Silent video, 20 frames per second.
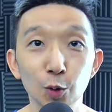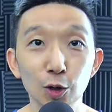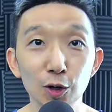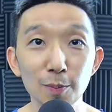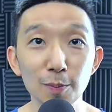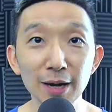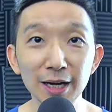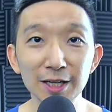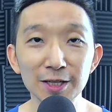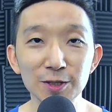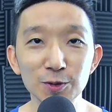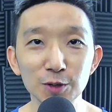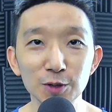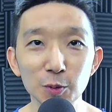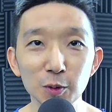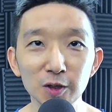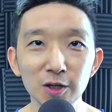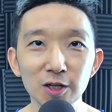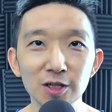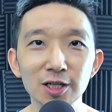Welcome back.
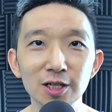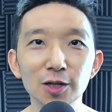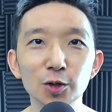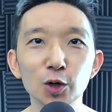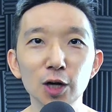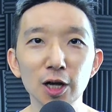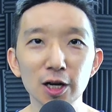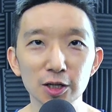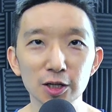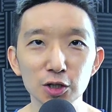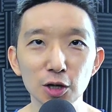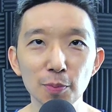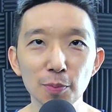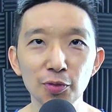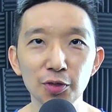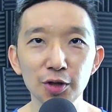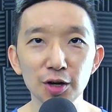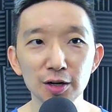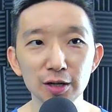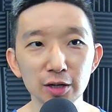Today we're going to take a look at the
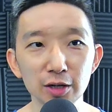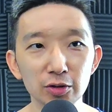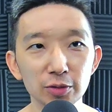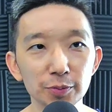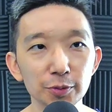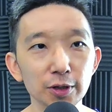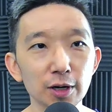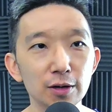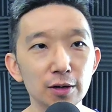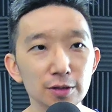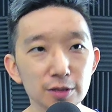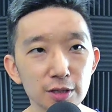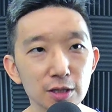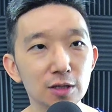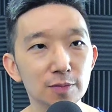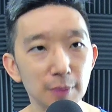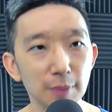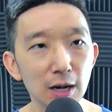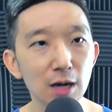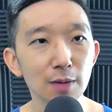top 30
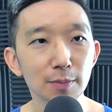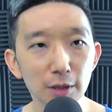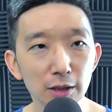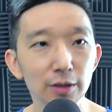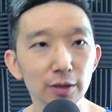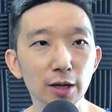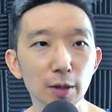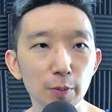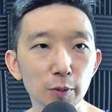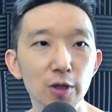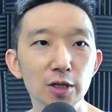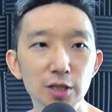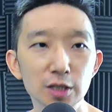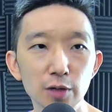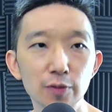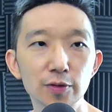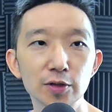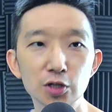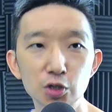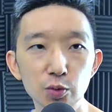cryptocurrencies by market cap. We're going to
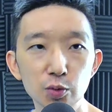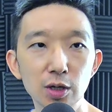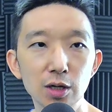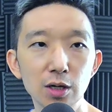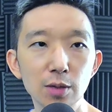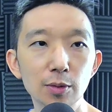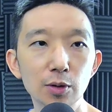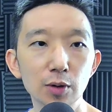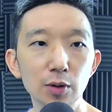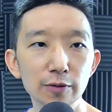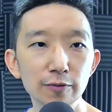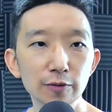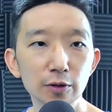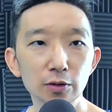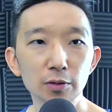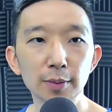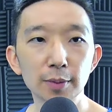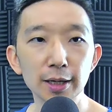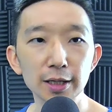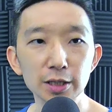start with SUI at number 1,
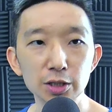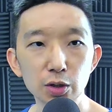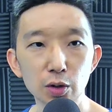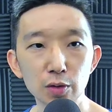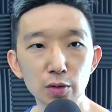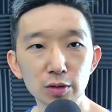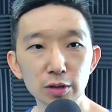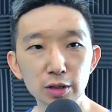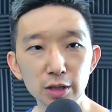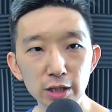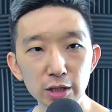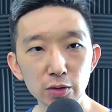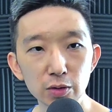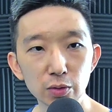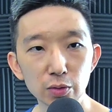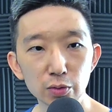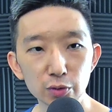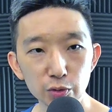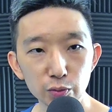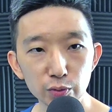followed by DOT,
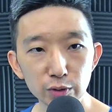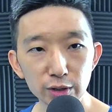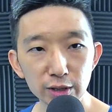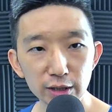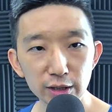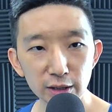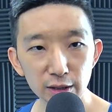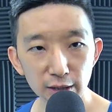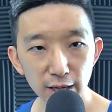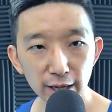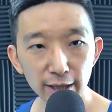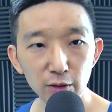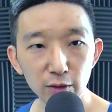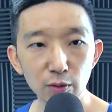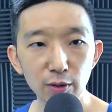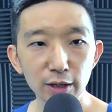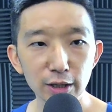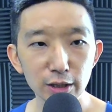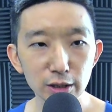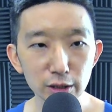Leo, Uni,
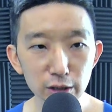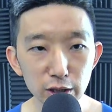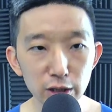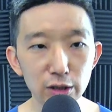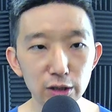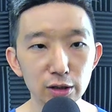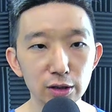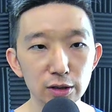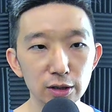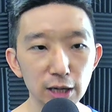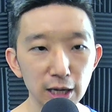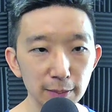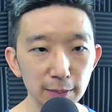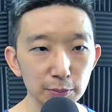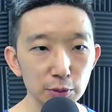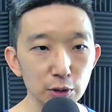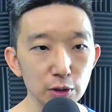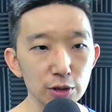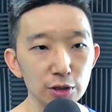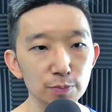Litecoin, Near,
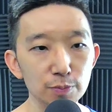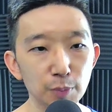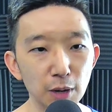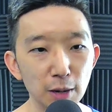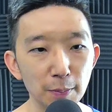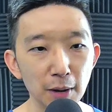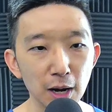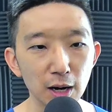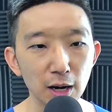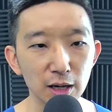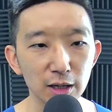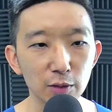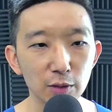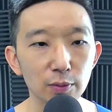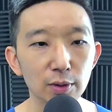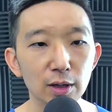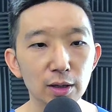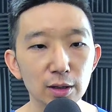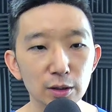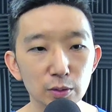Aptos, Pepe, and
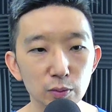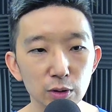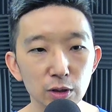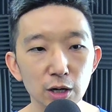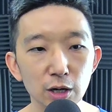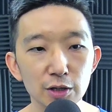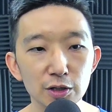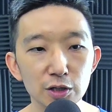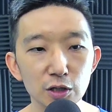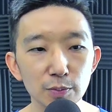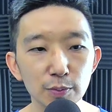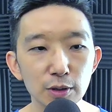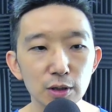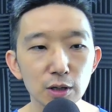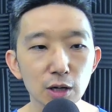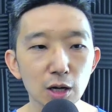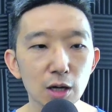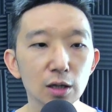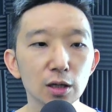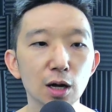then we end it with
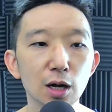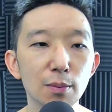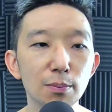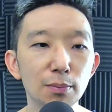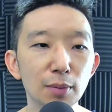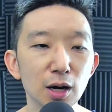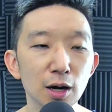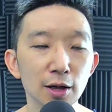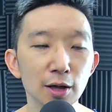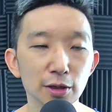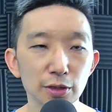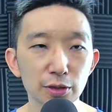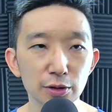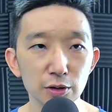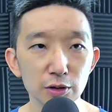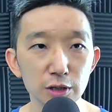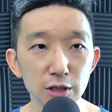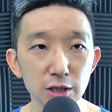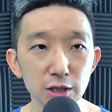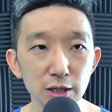ICP at number
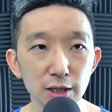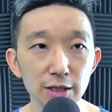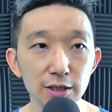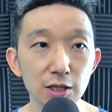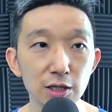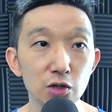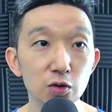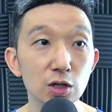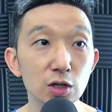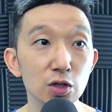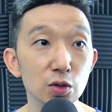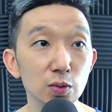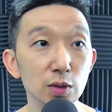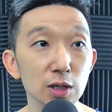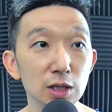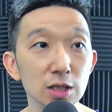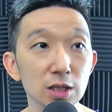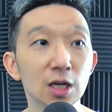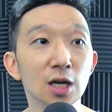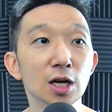30. Let's get straight
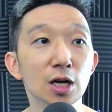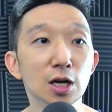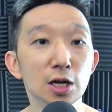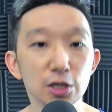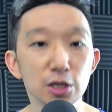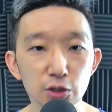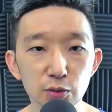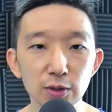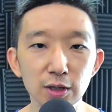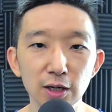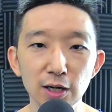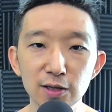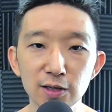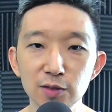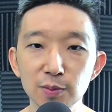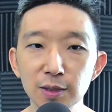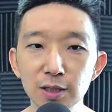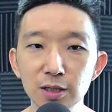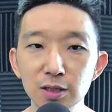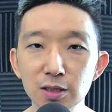into it. SUI
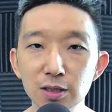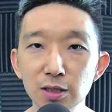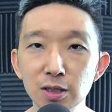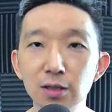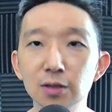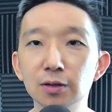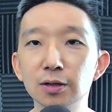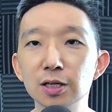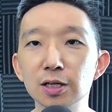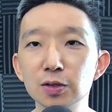against BTC.